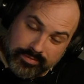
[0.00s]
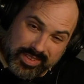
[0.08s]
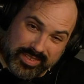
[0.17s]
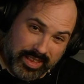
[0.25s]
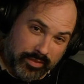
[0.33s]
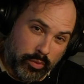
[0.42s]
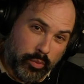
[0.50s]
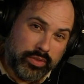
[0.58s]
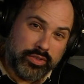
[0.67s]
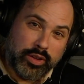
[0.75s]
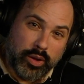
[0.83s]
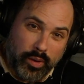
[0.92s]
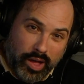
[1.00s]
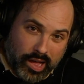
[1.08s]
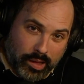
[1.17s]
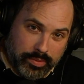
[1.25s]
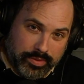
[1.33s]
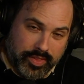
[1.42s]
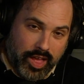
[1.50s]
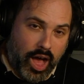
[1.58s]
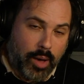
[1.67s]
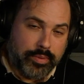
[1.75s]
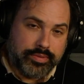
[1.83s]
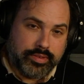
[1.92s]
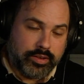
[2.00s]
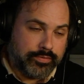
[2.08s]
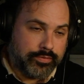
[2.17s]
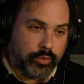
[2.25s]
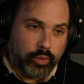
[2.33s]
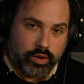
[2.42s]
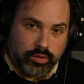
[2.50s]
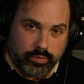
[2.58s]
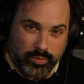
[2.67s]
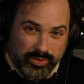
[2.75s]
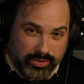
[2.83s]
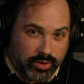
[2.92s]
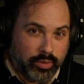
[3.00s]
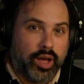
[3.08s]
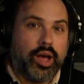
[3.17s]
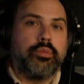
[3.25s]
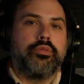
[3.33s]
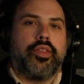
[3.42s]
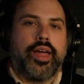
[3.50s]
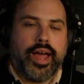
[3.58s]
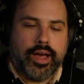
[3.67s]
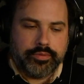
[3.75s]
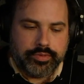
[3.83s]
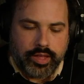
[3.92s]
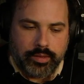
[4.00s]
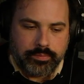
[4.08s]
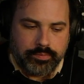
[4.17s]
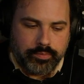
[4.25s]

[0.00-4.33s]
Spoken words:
7 wants to go up. It's the opposite of 4. It wants to go up to that half step.